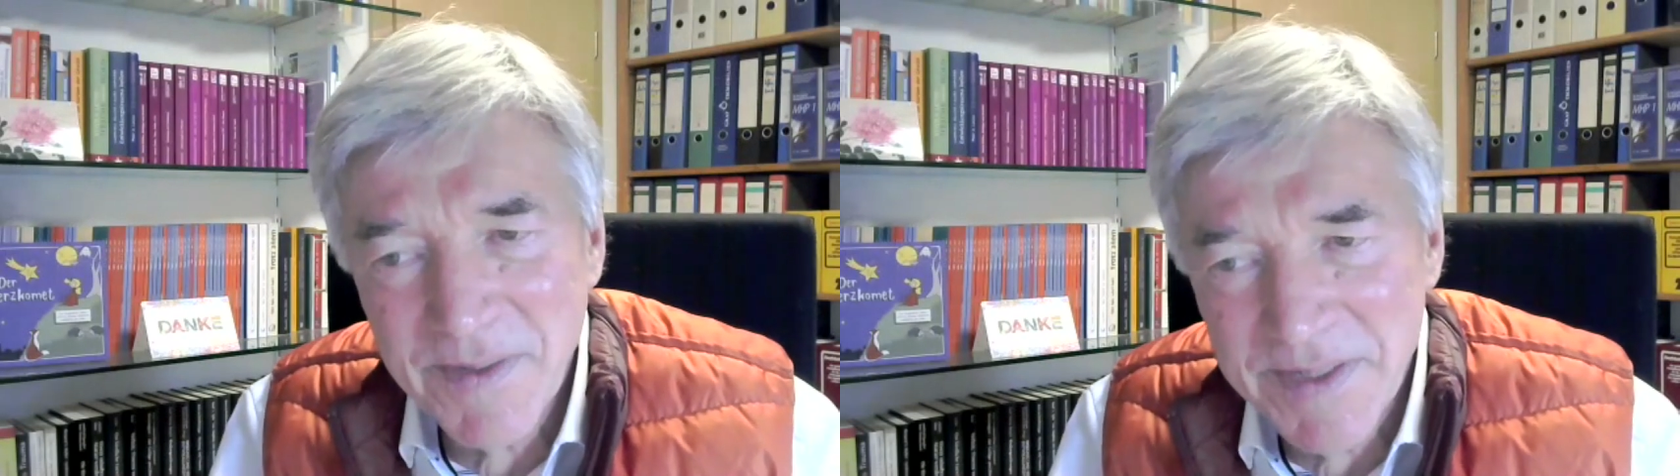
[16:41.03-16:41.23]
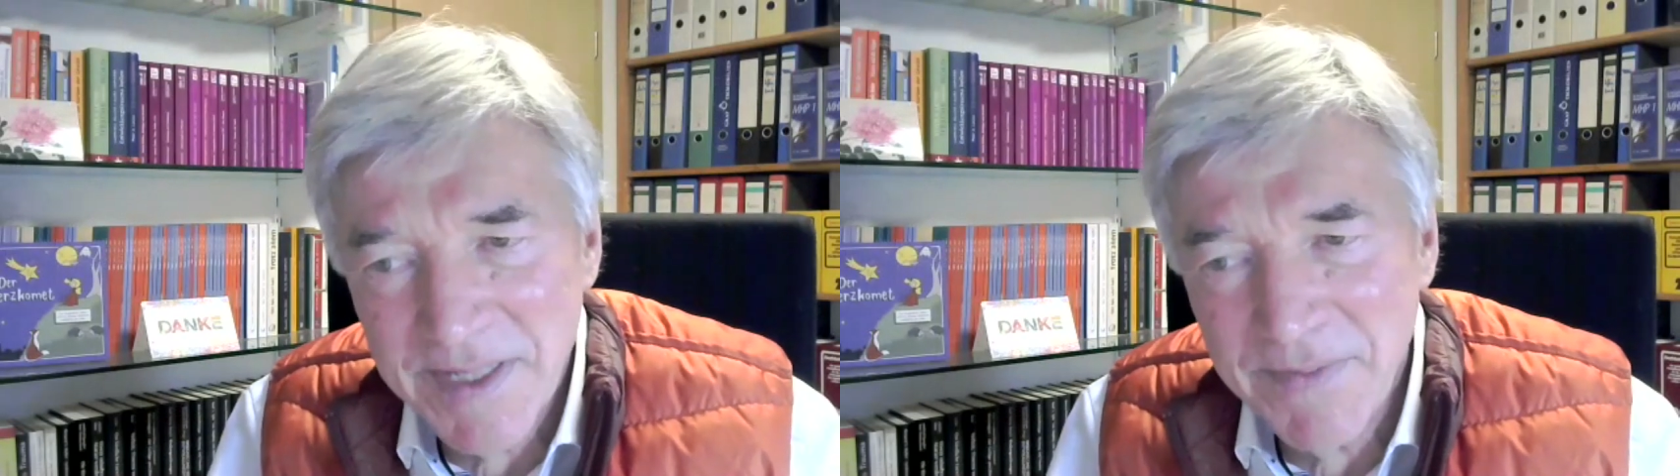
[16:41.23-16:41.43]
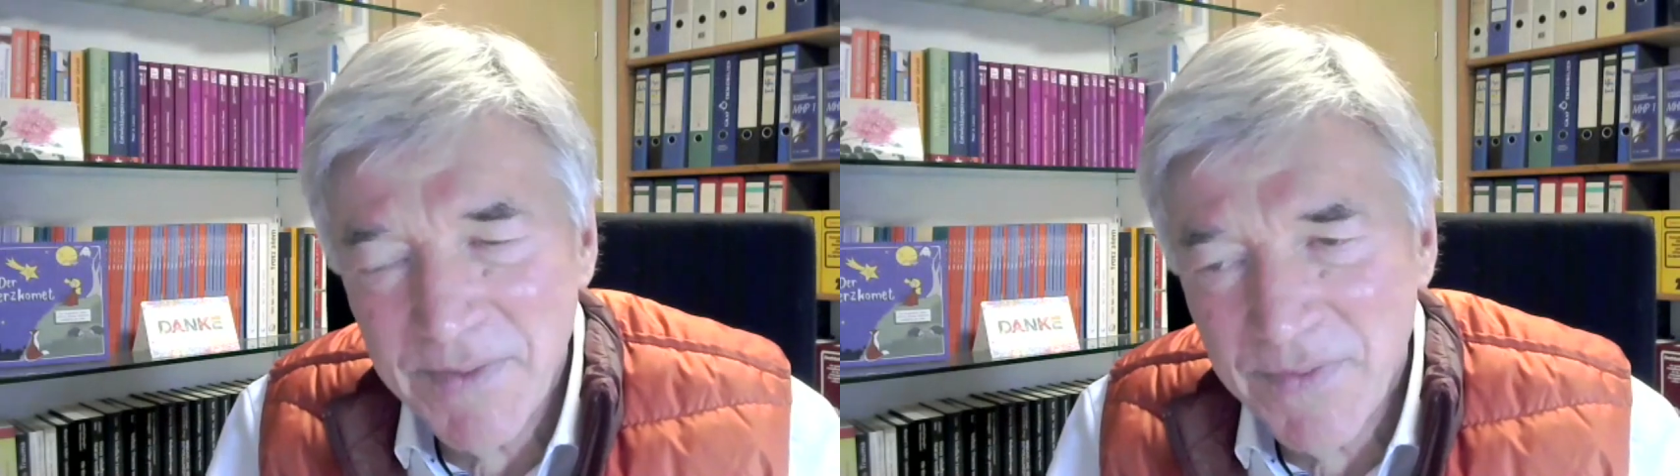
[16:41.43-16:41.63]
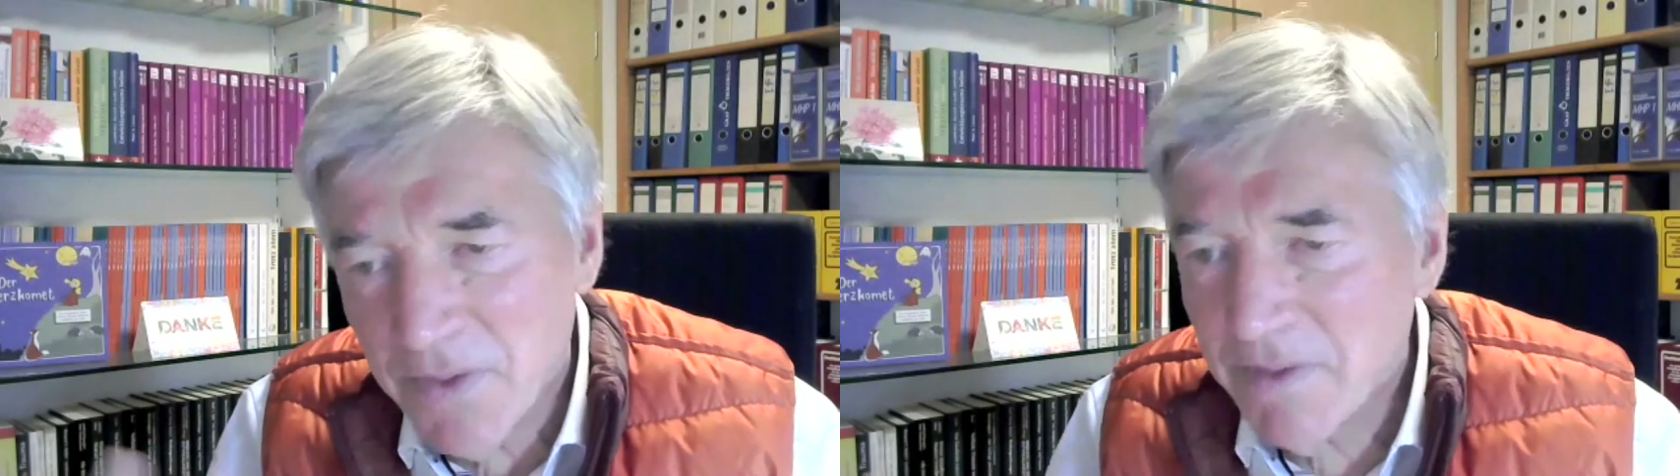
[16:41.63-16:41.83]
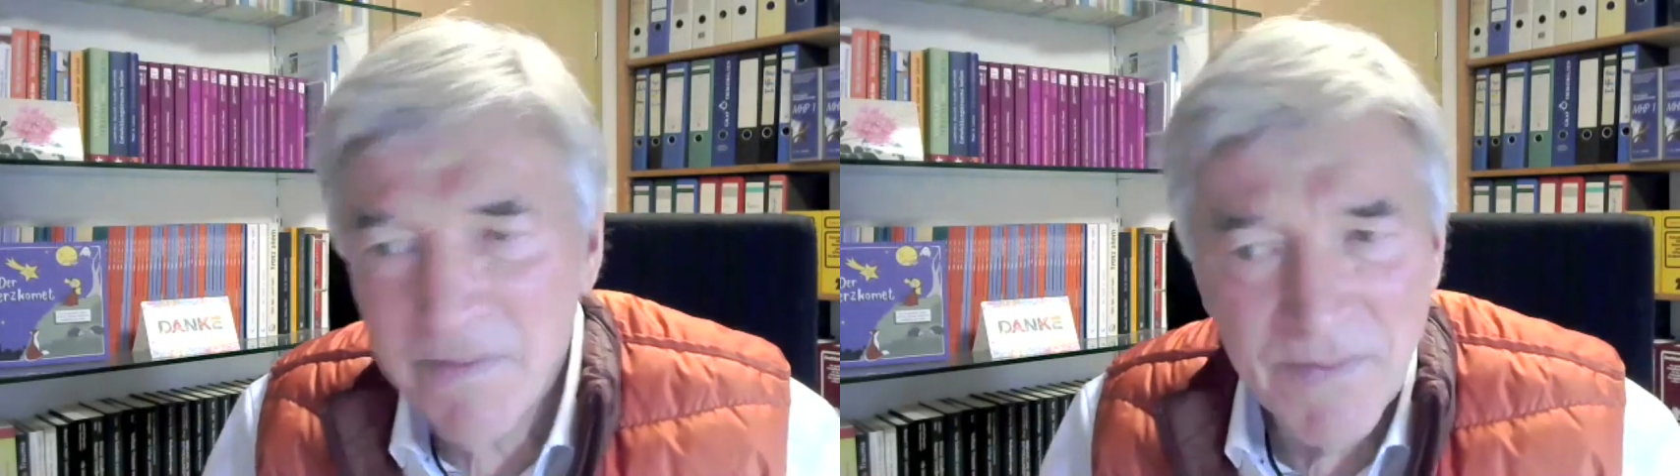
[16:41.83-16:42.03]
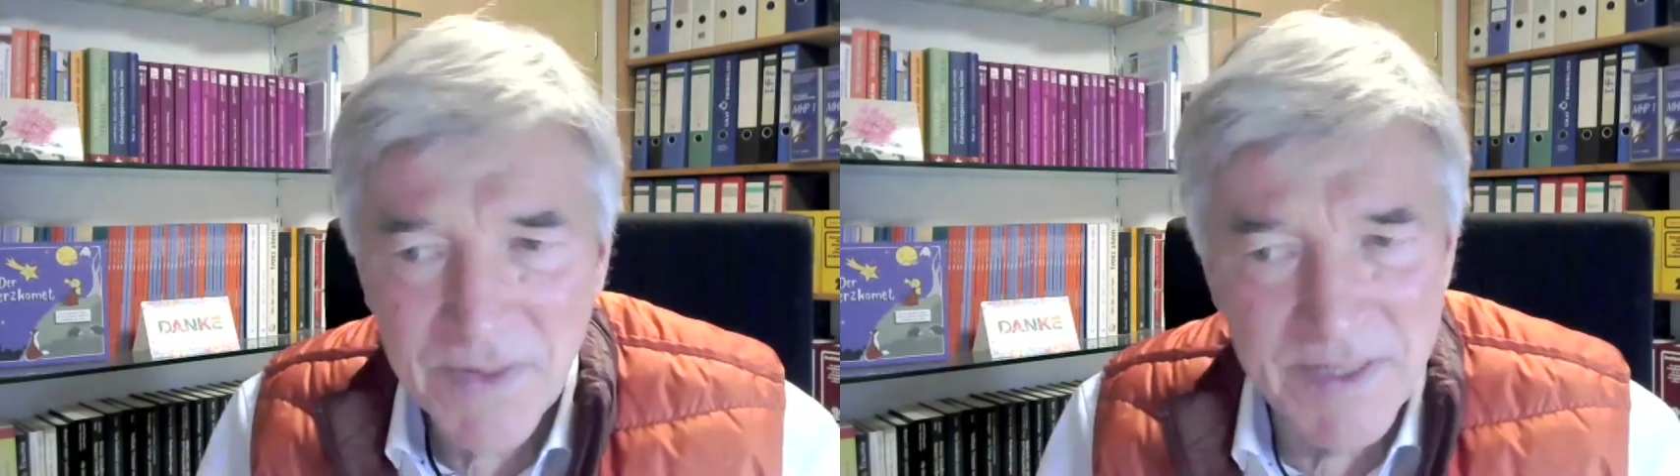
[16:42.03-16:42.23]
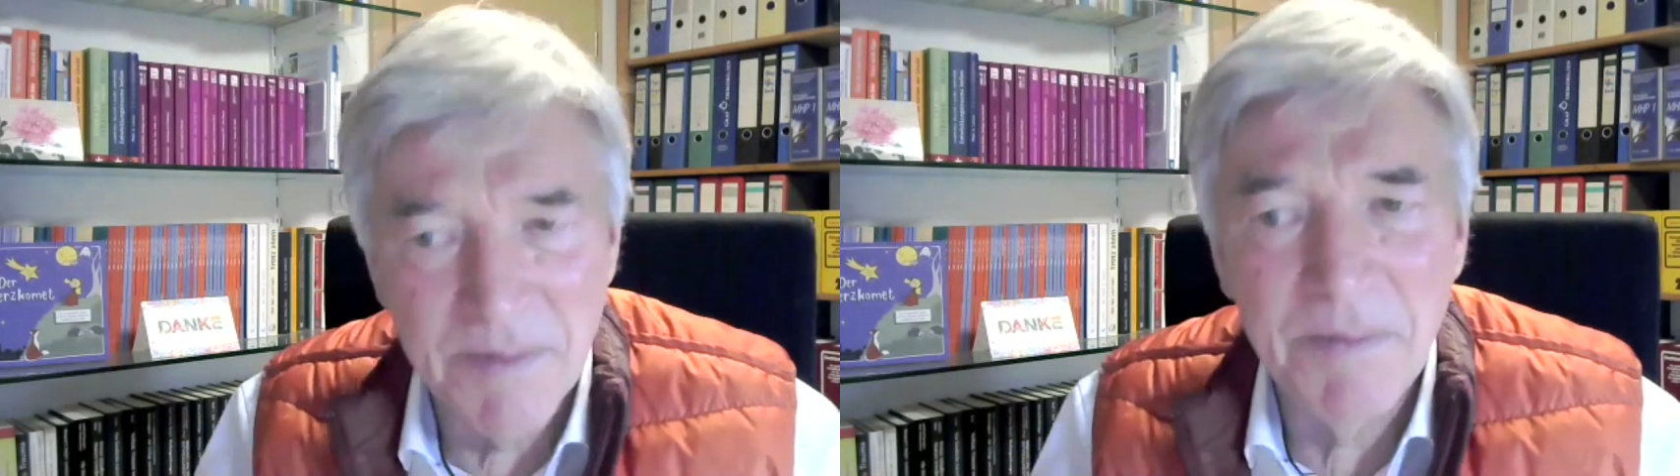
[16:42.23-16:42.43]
receiver for example,